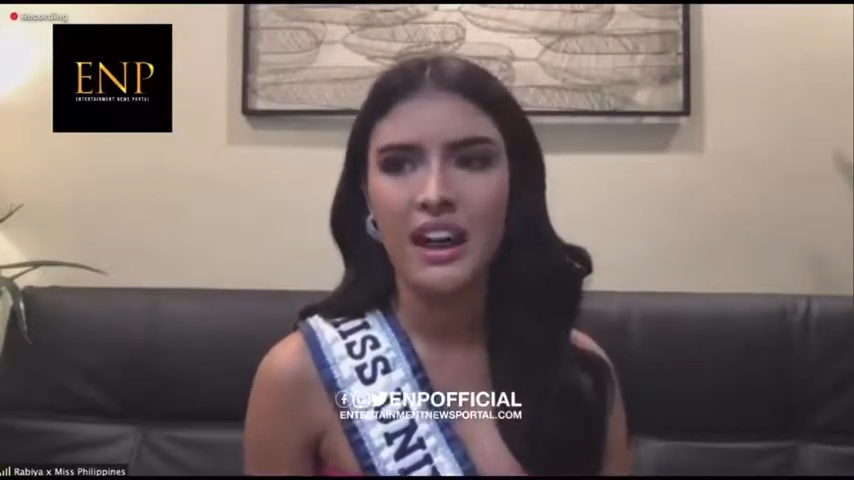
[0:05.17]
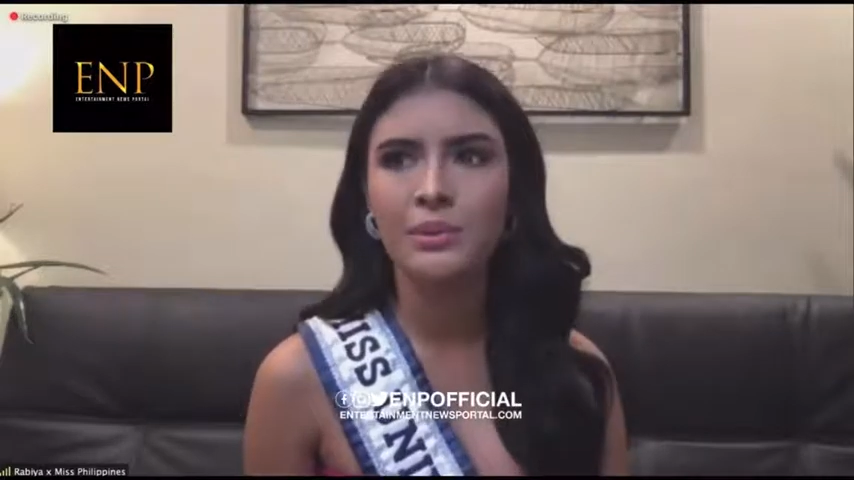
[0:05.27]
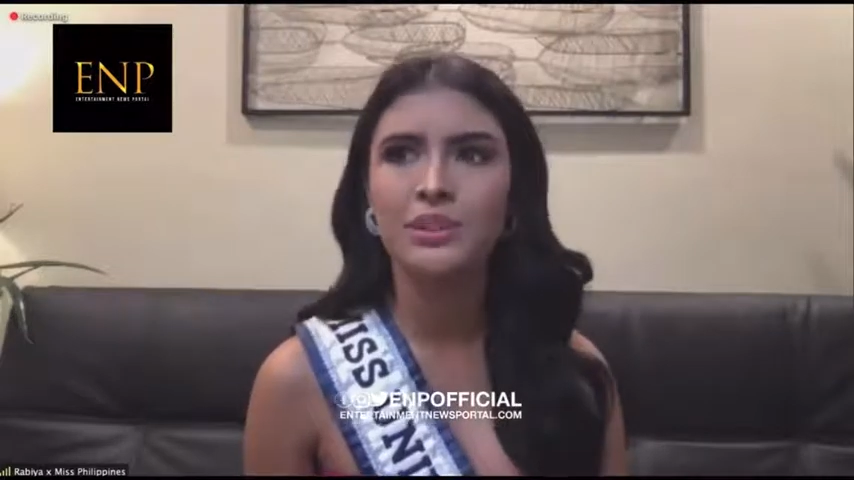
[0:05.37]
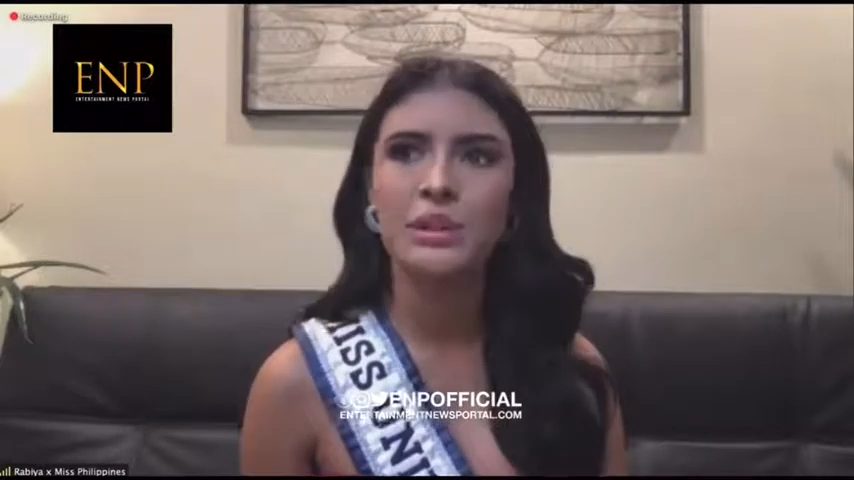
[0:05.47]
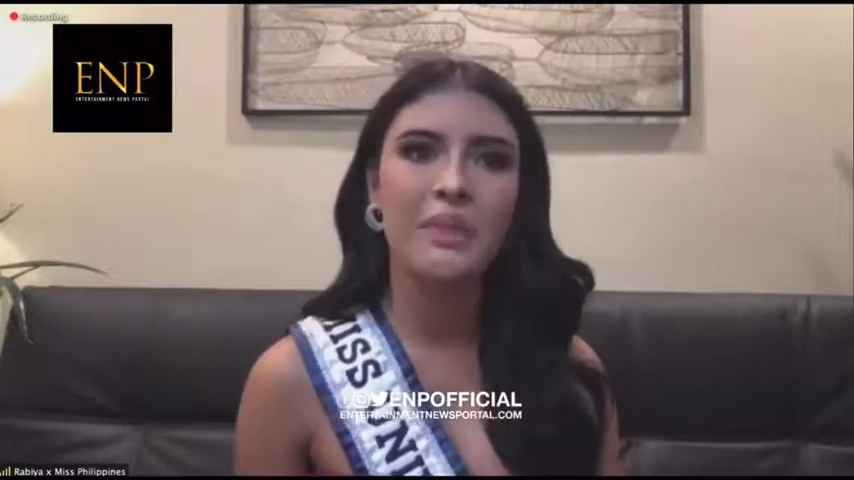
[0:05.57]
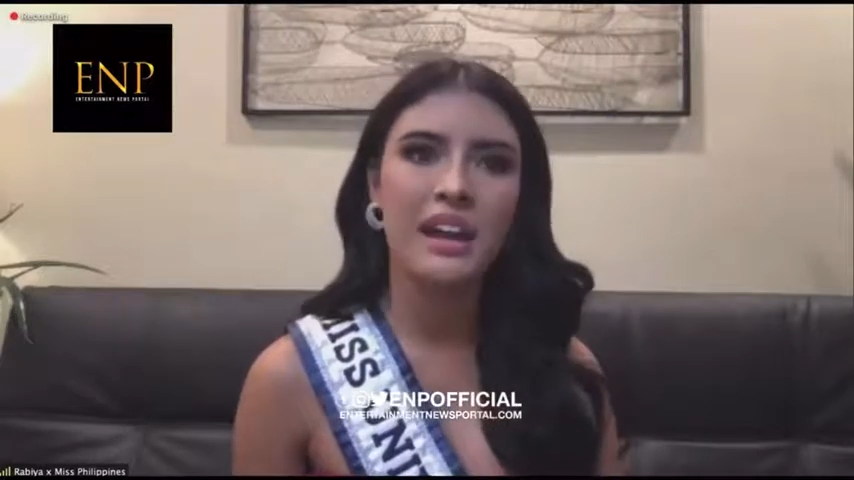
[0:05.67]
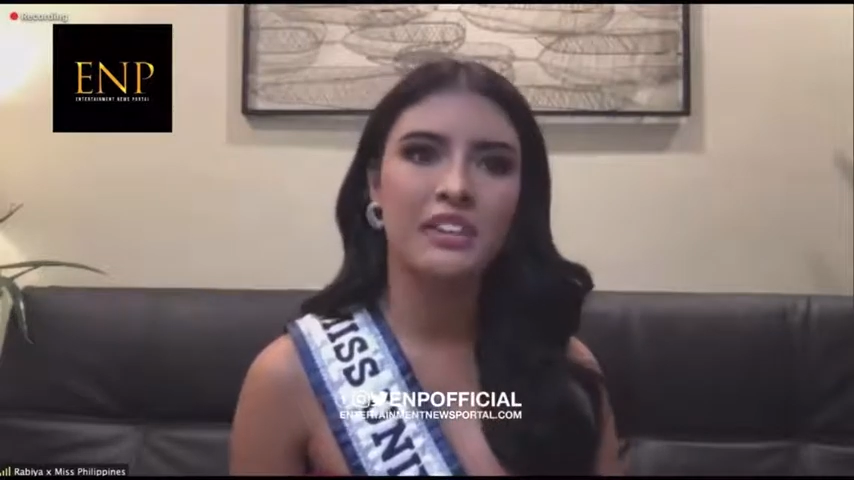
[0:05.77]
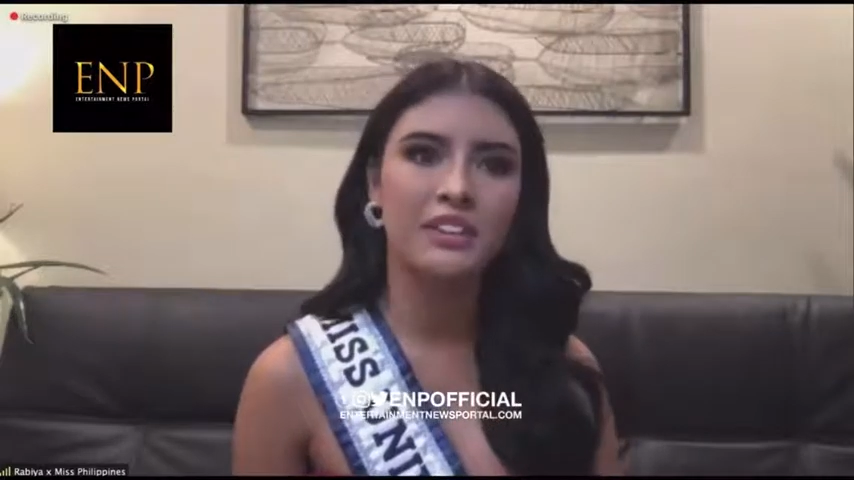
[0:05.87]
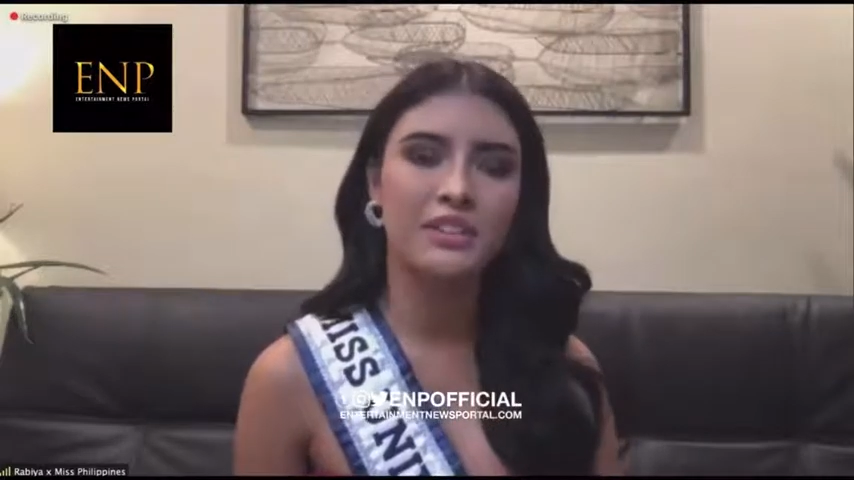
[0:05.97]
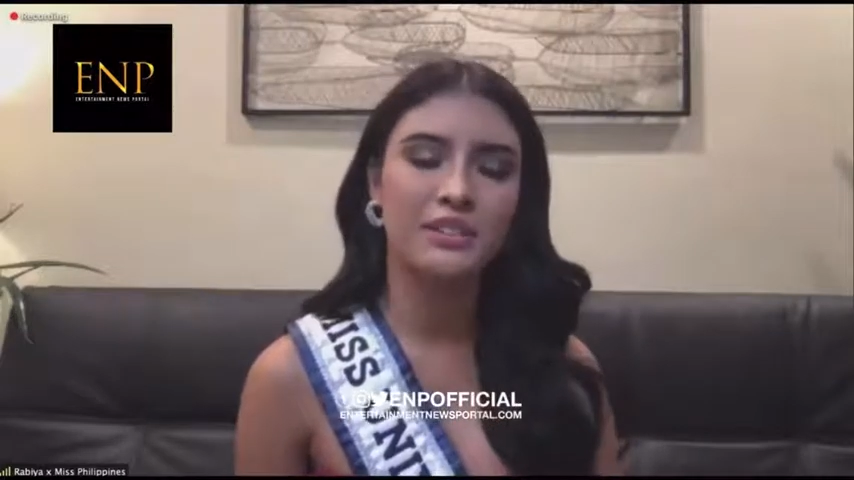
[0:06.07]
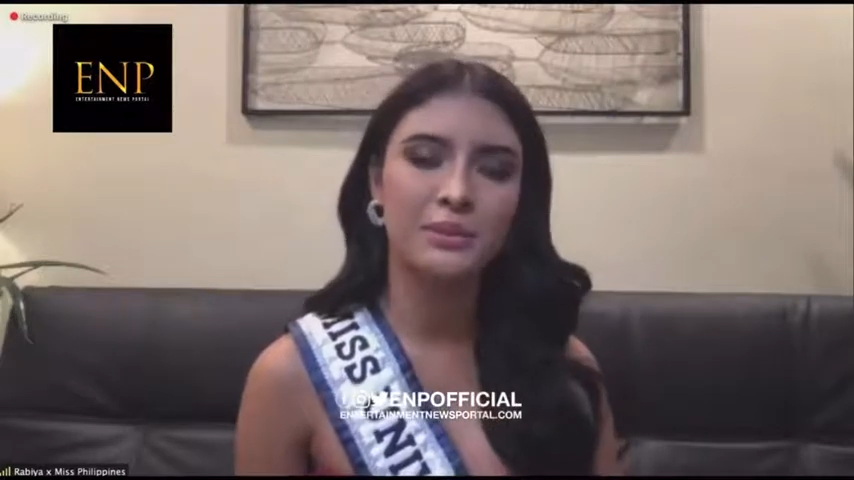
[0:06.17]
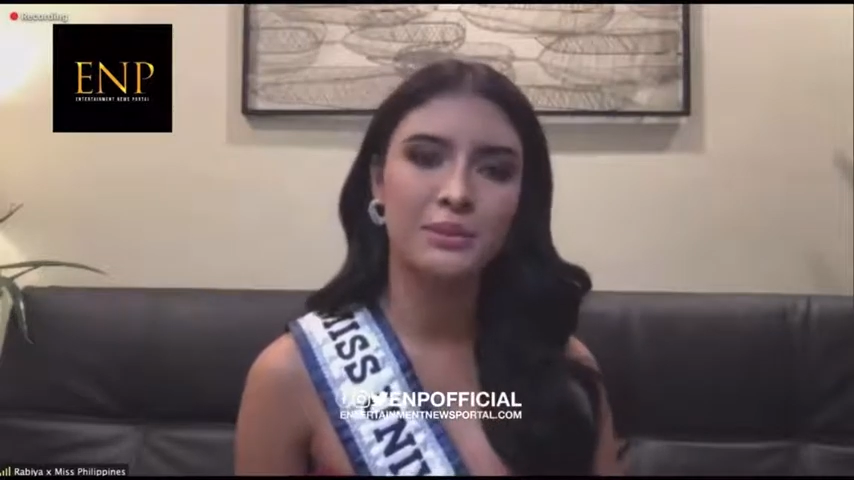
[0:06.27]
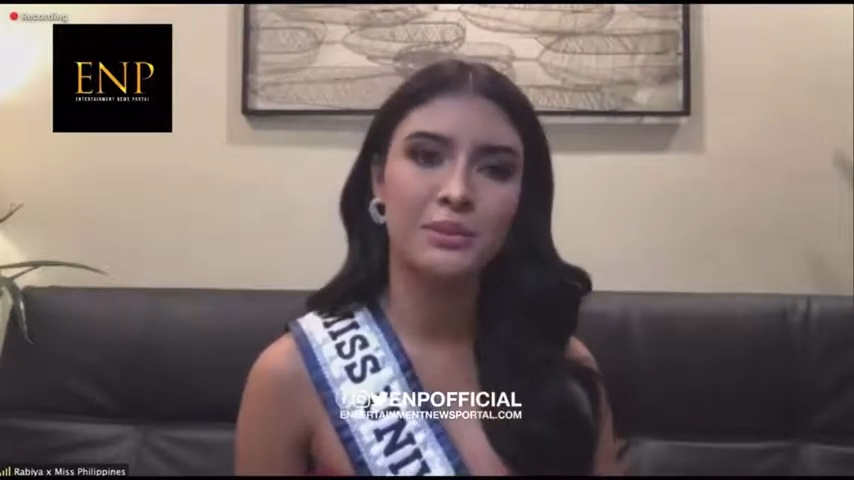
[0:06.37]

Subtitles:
I would remind her to